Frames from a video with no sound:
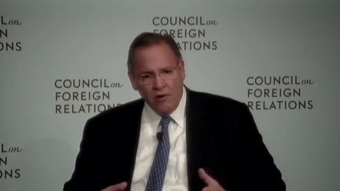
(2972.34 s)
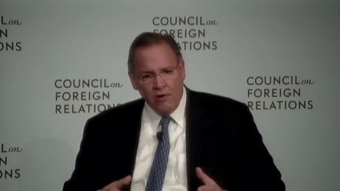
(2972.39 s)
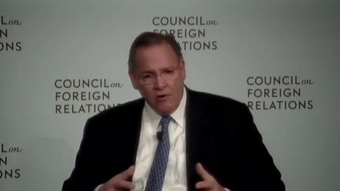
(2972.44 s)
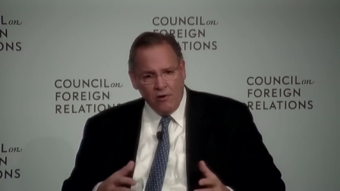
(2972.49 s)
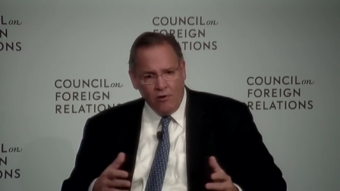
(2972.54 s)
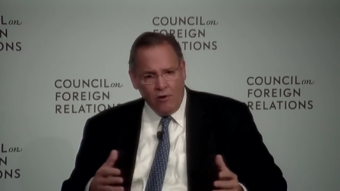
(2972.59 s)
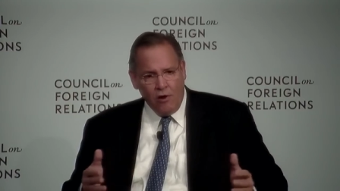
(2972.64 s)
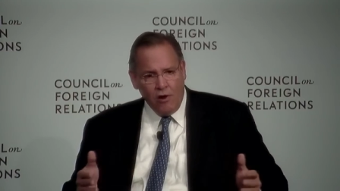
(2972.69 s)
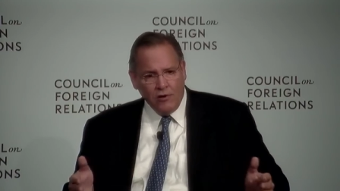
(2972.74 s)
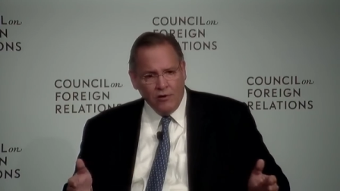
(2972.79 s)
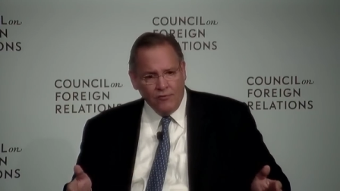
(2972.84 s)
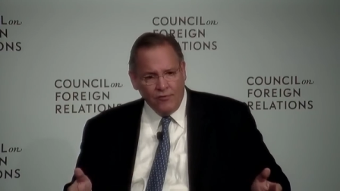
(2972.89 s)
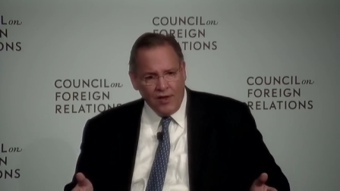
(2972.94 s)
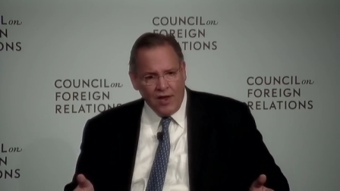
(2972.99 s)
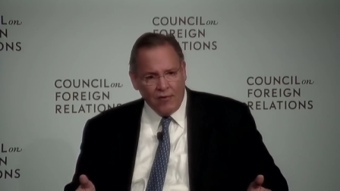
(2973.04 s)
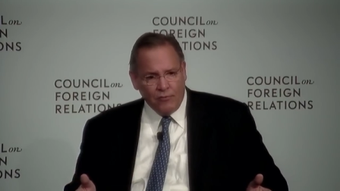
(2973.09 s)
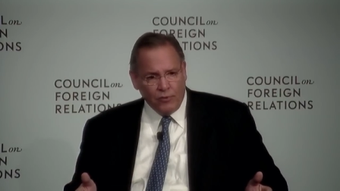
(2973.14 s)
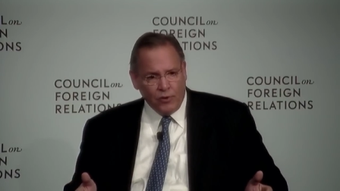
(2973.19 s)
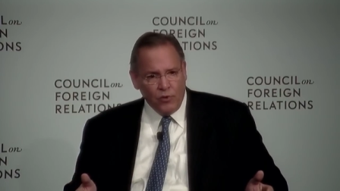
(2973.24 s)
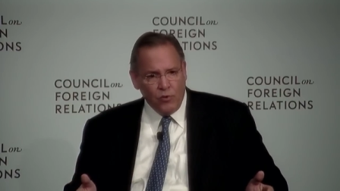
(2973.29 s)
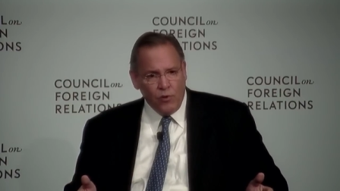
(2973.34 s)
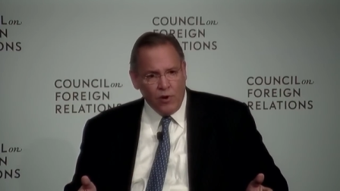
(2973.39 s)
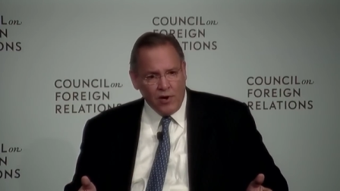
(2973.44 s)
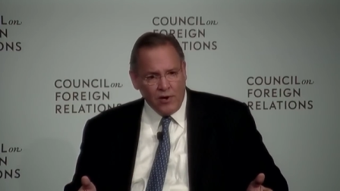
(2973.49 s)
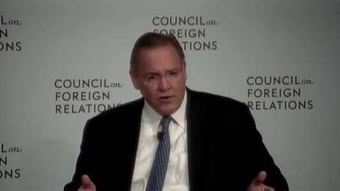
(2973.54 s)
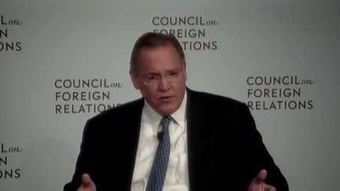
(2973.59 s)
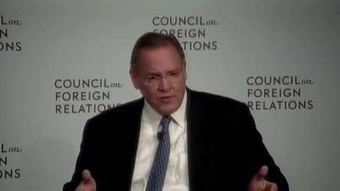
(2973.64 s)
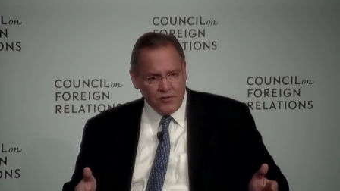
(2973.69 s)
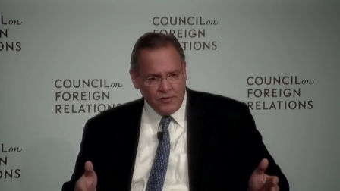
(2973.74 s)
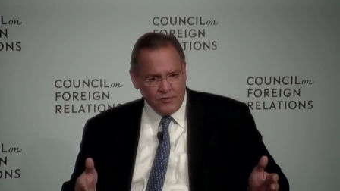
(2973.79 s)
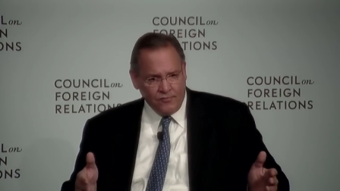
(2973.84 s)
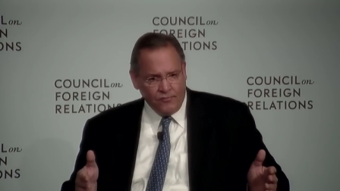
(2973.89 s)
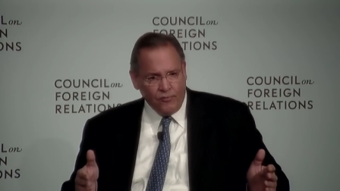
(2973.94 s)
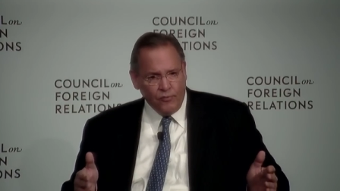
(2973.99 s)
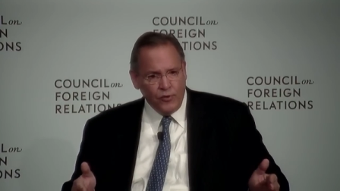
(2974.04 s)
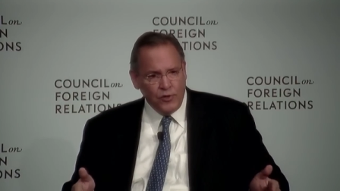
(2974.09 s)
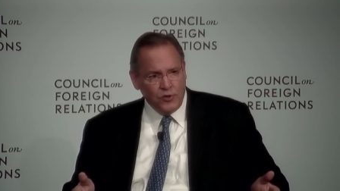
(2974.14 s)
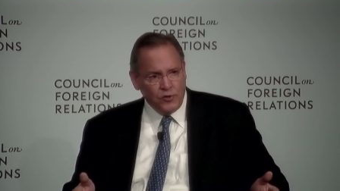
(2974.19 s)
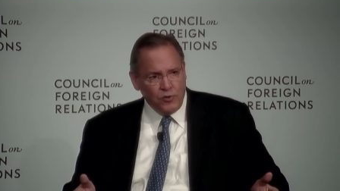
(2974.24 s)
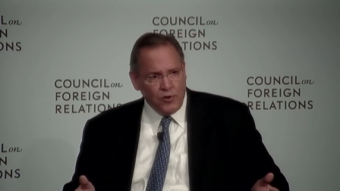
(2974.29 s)
All of that requires
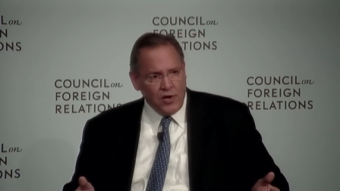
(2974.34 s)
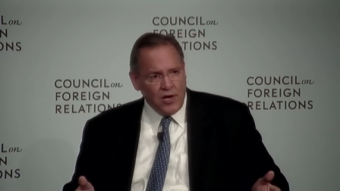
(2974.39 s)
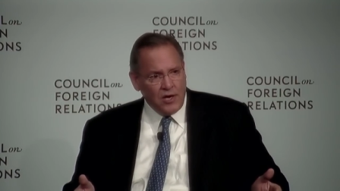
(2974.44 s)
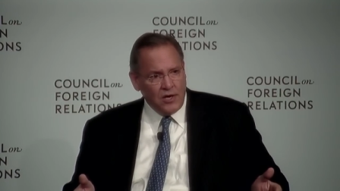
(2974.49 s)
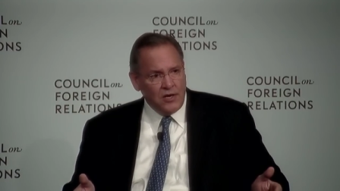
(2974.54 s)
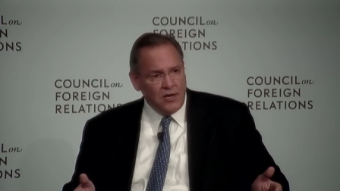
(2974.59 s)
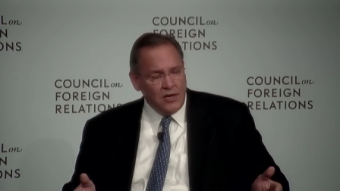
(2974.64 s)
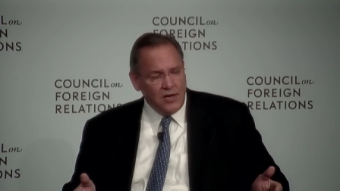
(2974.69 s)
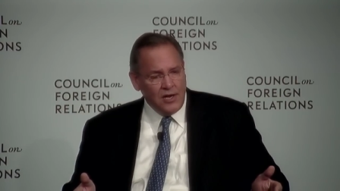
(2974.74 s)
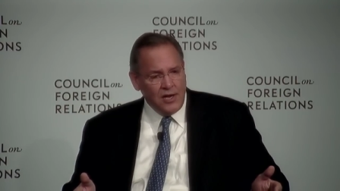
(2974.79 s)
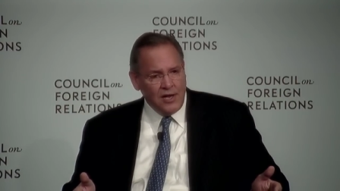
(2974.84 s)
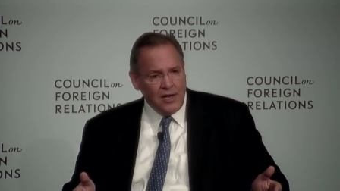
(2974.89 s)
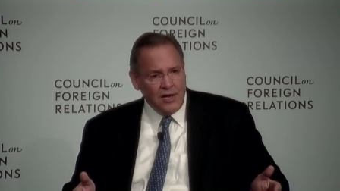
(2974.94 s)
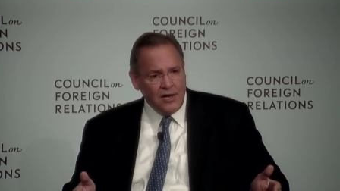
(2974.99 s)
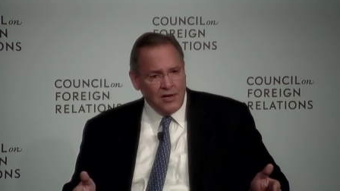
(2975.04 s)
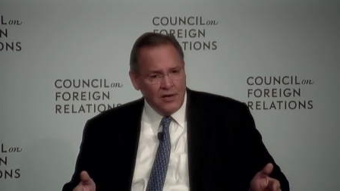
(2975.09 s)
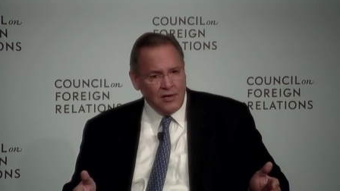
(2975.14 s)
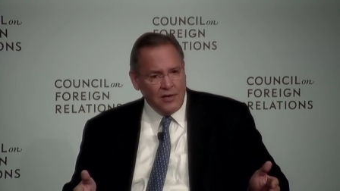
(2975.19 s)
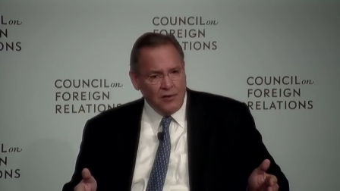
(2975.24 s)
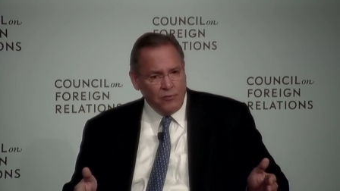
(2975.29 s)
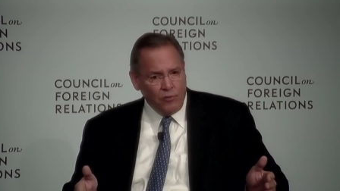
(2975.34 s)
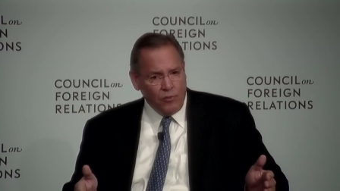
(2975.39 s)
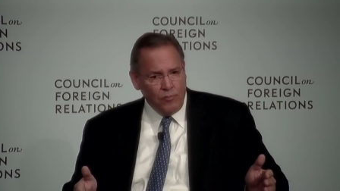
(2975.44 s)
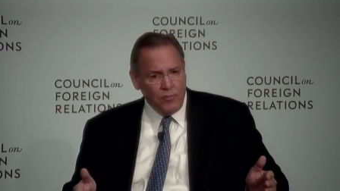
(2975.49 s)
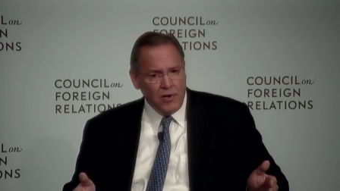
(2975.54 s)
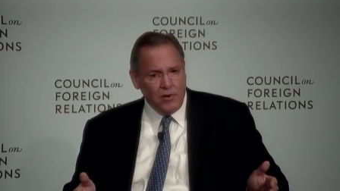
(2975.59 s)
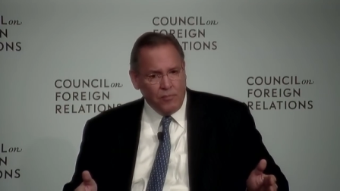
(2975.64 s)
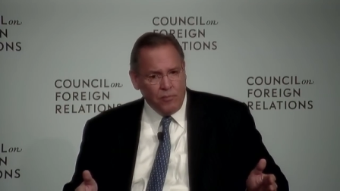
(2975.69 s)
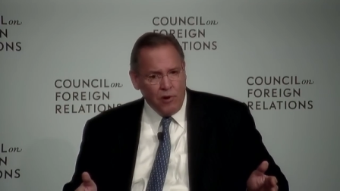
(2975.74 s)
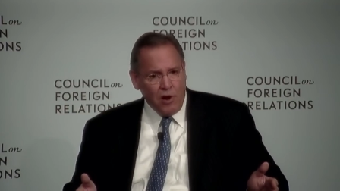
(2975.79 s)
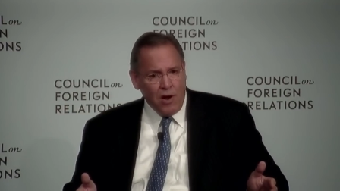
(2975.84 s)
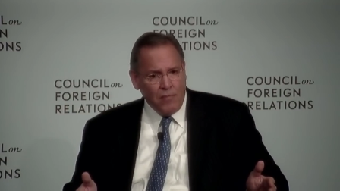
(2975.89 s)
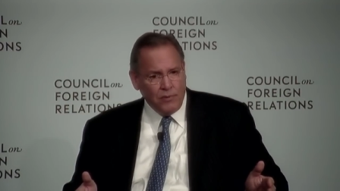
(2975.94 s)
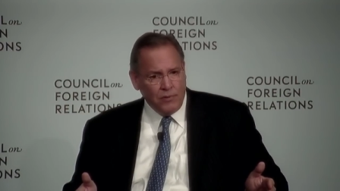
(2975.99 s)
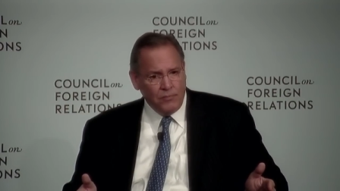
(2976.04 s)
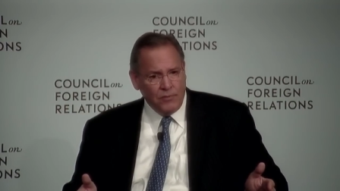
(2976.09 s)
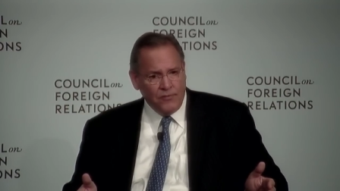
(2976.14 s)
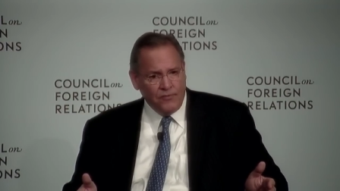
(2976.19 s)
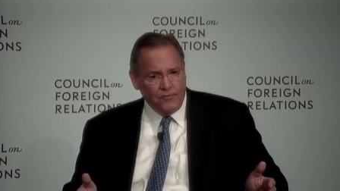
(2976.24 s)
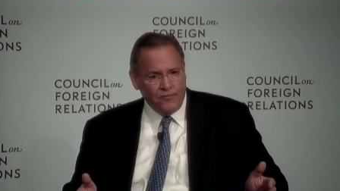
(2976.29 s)
free trade, and it will be a
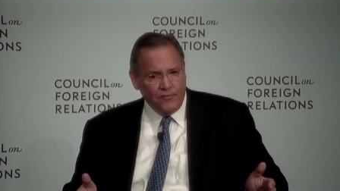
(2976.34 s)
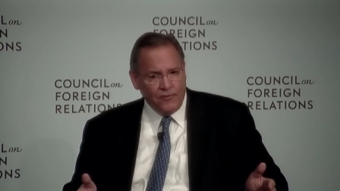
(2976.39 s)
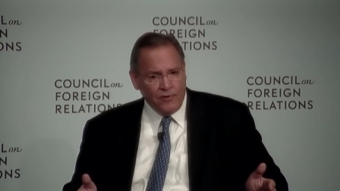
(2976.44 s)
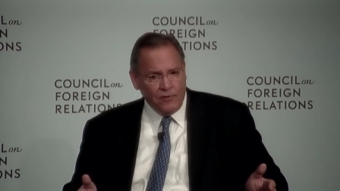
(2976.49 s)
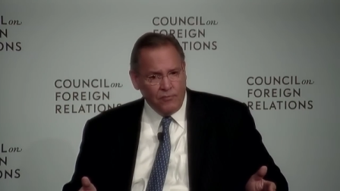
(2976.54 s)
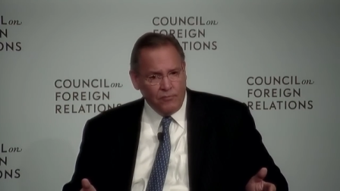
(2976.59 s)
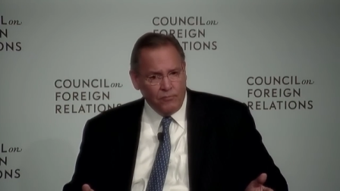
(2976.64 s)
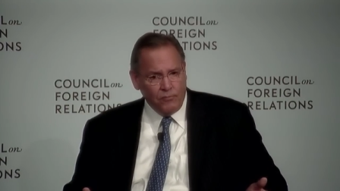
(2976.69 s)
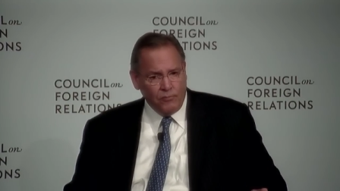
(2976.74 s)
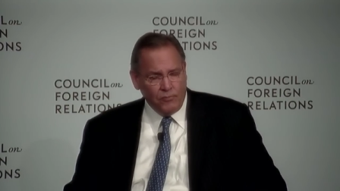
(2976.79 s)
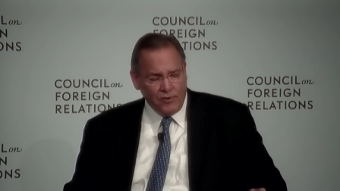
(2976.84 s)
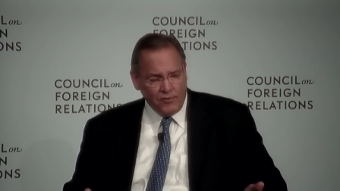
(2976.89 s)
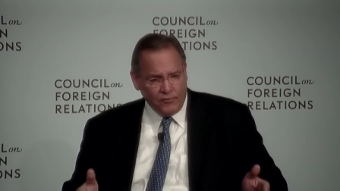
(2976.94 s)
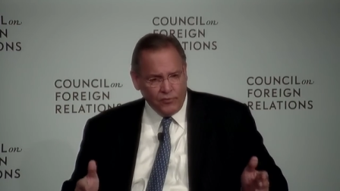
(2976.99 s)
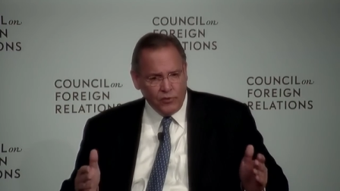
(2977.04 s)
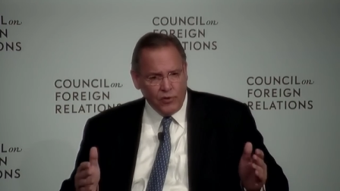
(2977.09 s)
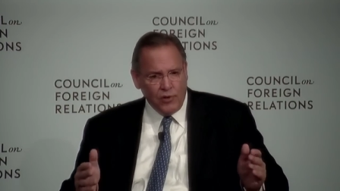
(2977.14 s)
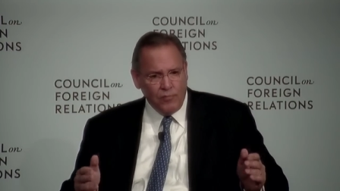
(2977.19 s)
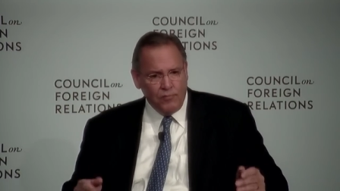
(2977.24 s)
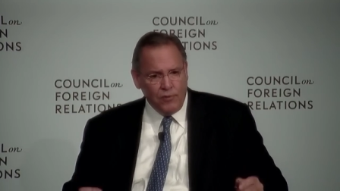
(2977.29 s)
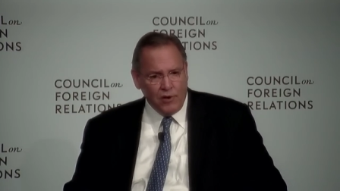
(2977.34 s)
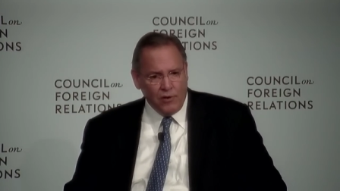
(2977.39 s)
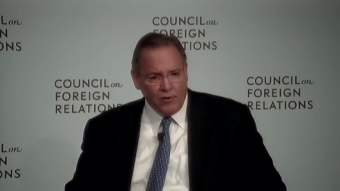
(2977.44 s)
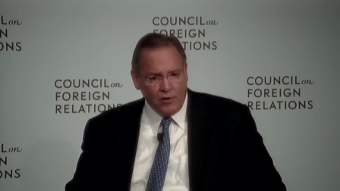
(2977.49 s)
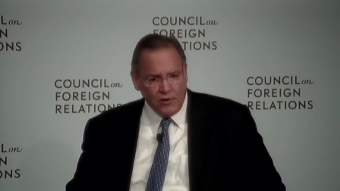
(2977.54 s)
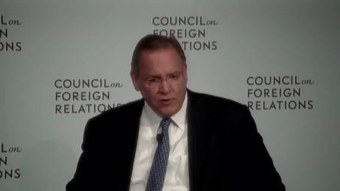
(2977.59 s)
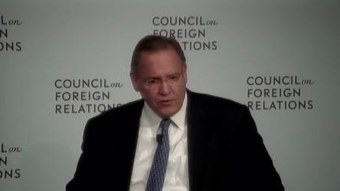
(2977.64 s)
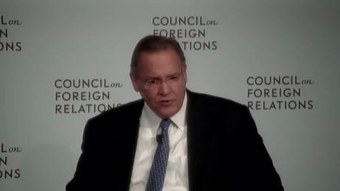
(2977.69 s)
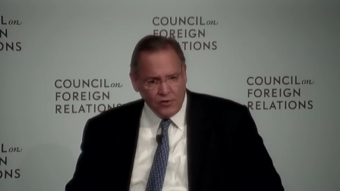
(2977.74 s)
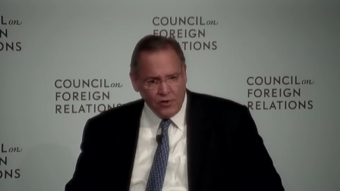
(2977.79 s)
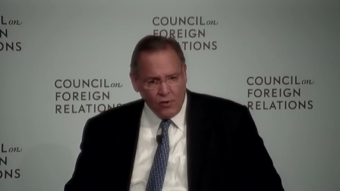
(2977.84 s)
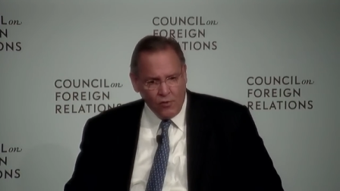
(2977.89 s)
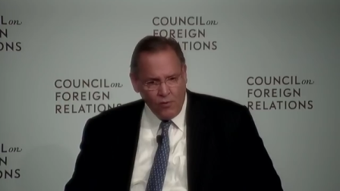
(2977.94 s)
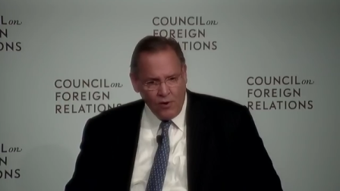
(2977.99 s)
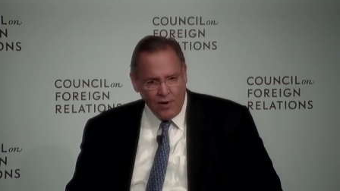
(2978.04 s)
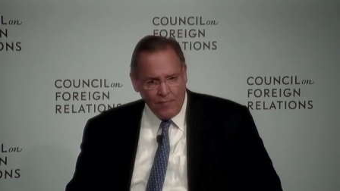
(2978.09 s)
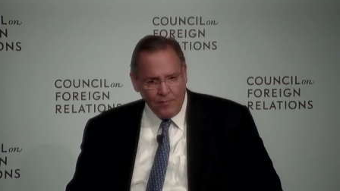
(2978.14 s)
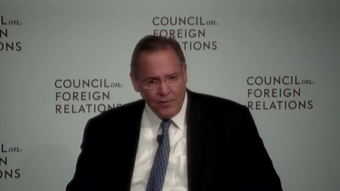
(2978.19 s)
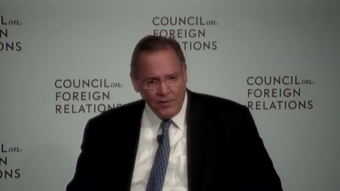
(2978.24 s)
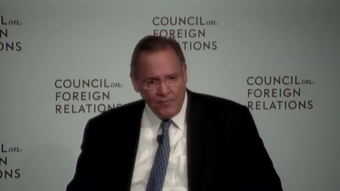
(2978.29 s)
problem if, uh, if trade barriers go
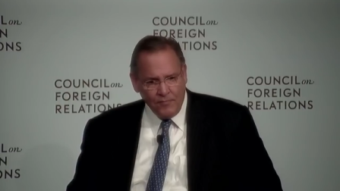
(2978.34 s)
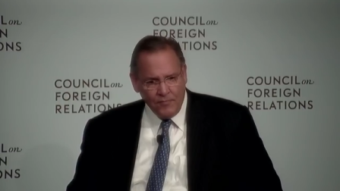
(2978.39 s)
up.